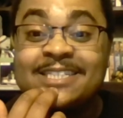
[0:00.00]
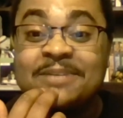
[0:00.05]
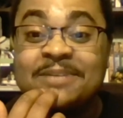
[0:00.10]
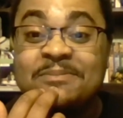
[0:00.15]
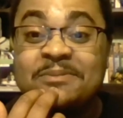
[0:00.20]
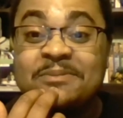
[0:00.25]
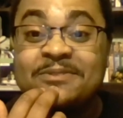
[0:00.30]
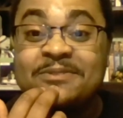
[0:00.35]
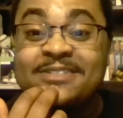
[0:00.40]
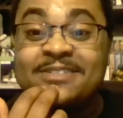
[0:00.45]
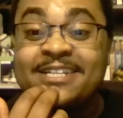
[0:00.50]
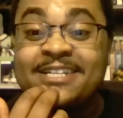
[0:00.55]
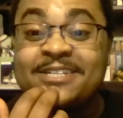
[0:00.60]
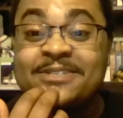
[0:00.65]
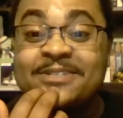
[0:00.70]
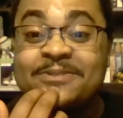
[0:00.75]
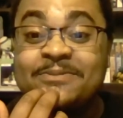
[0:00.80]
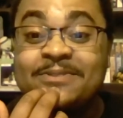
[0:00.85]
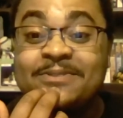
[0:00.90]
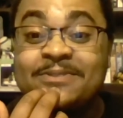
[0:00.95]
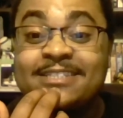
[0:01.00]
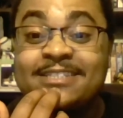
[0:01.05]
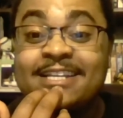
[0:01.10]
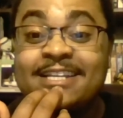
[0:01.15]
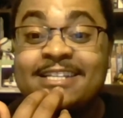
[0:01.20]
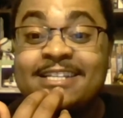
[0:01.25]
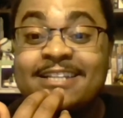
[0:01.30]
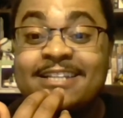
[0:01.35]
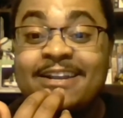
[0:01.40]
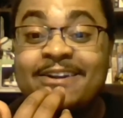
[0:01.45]
Some of those are incest.
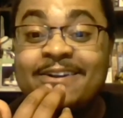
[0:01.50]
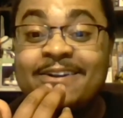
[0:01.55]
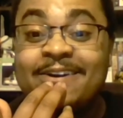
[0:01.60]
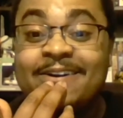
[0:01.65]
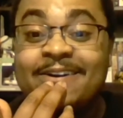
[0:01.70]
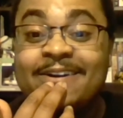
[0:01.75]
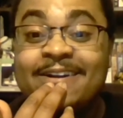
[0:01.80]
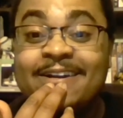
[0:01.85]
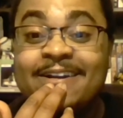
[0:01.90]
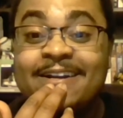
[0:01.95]
I don't know.